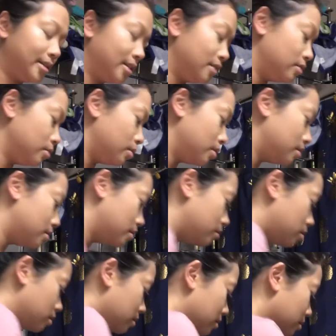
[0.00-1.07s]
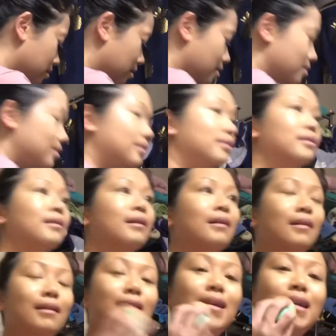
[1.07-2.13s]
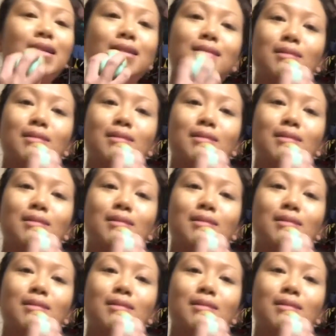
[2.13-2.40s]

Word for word: she's on and stuff, just because I think it's